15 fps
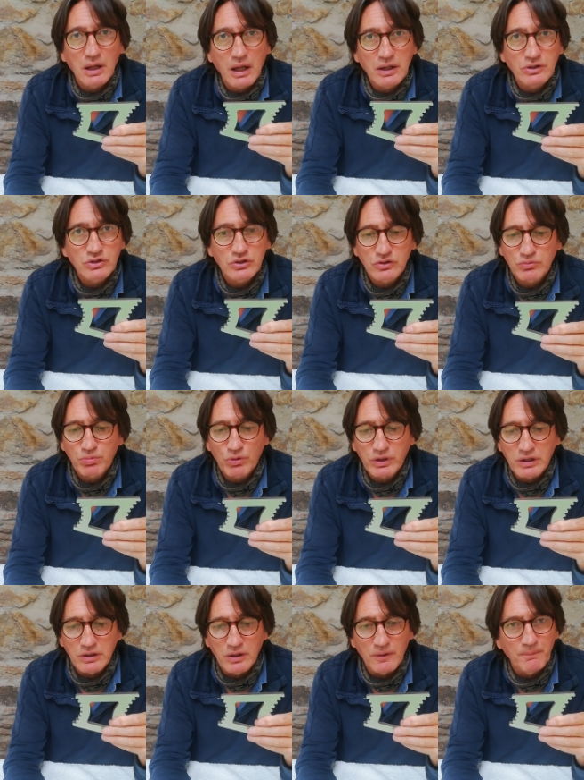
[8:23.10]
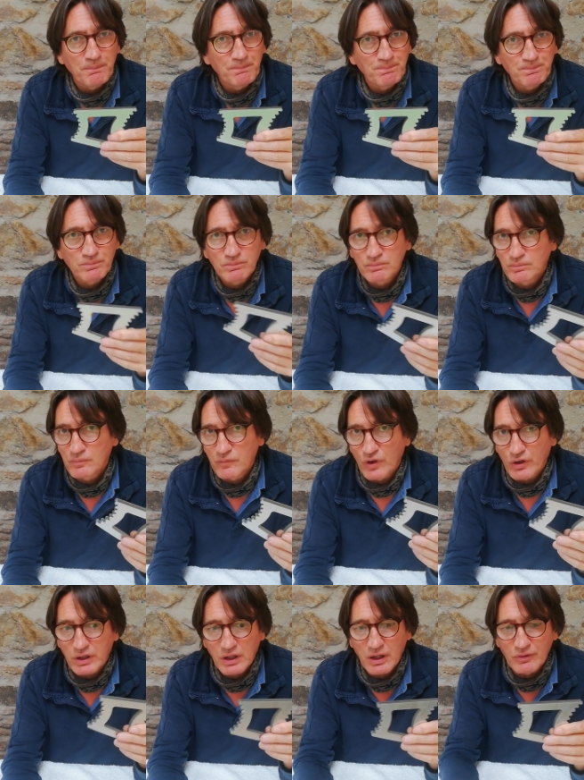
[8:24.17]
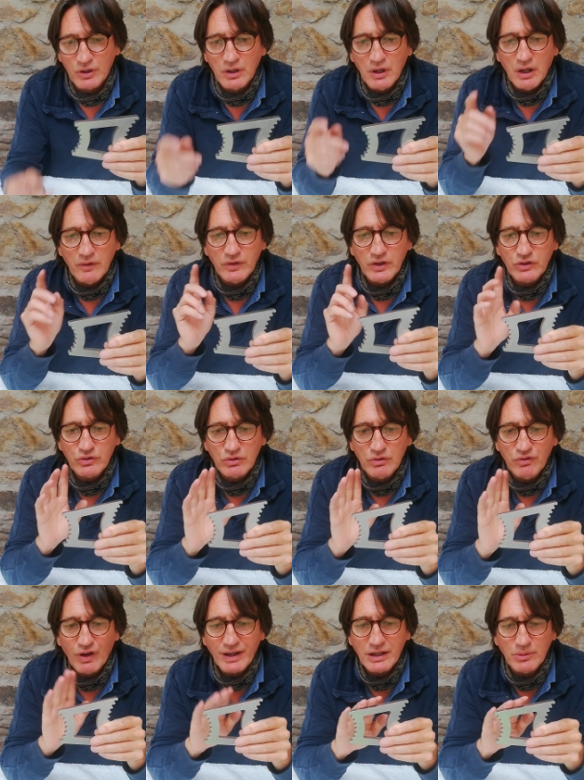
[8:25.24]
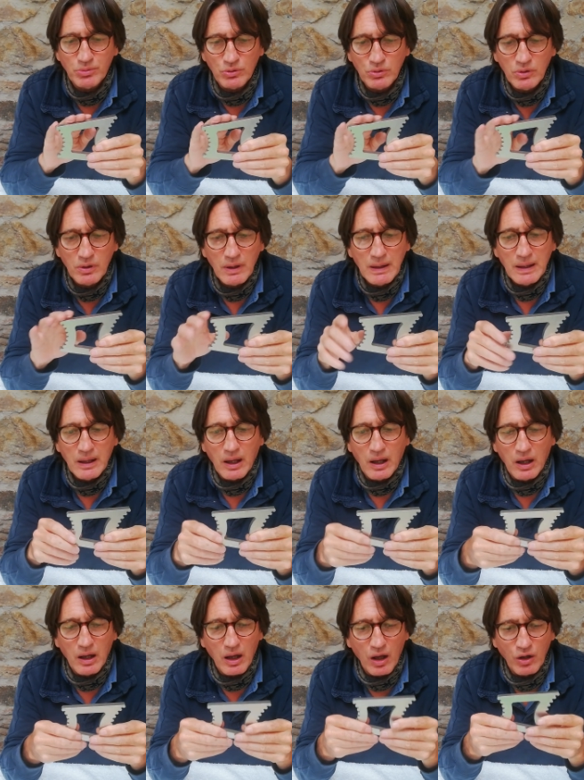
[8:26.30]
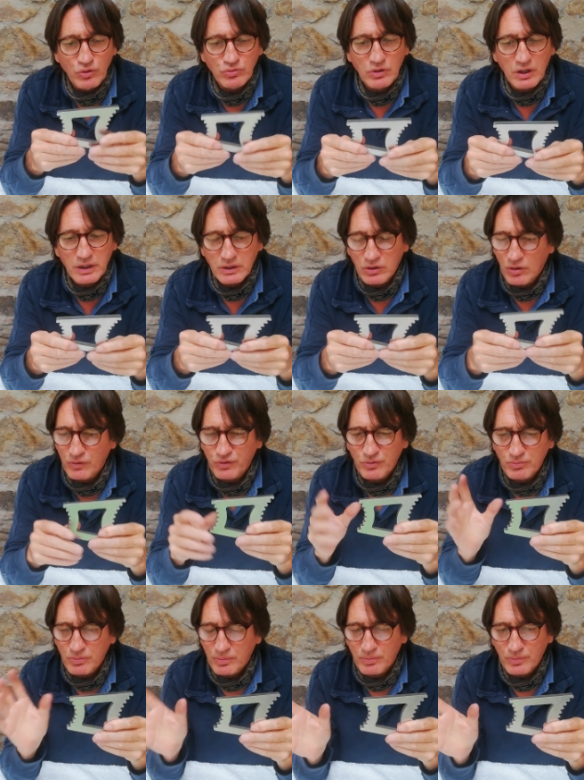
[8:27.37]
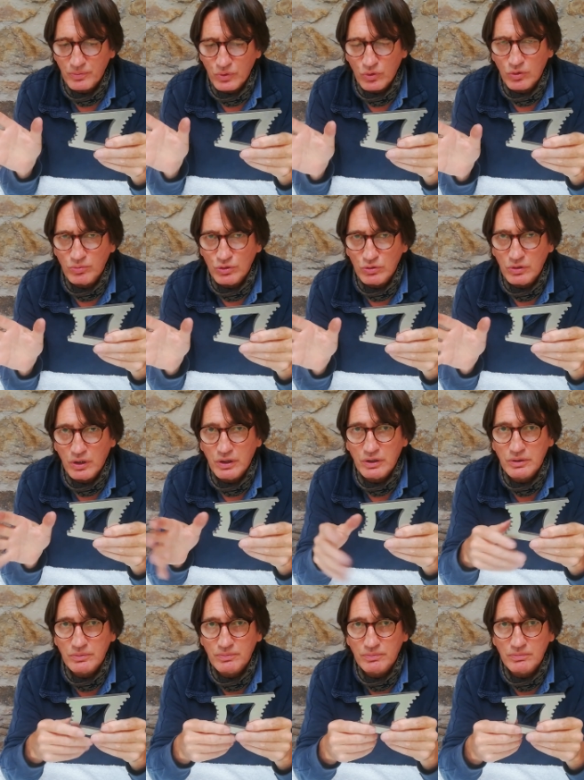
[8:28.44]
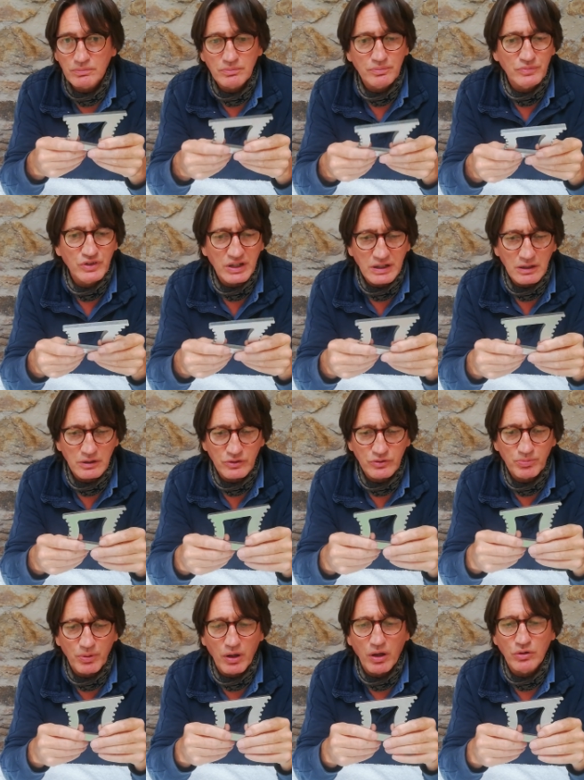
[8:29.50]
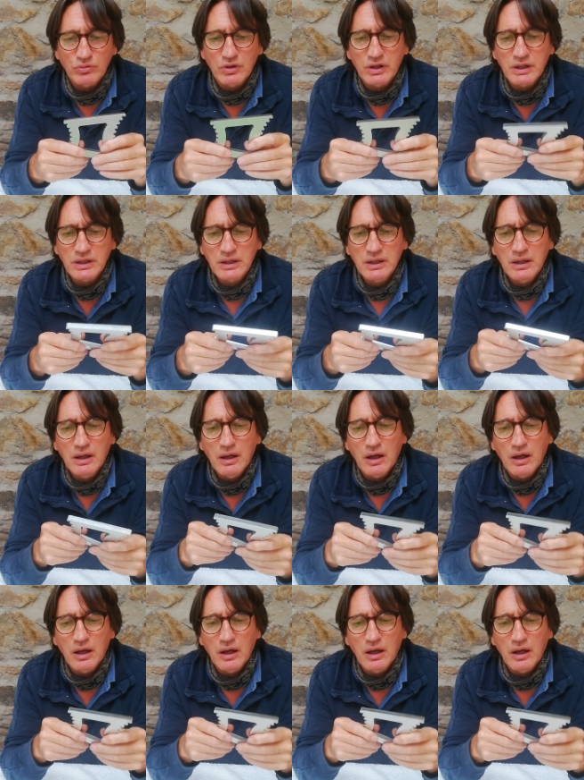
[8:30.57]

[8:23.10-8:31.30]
engine sprocket nut. Very clever. These are available only, not from normal dealers, but only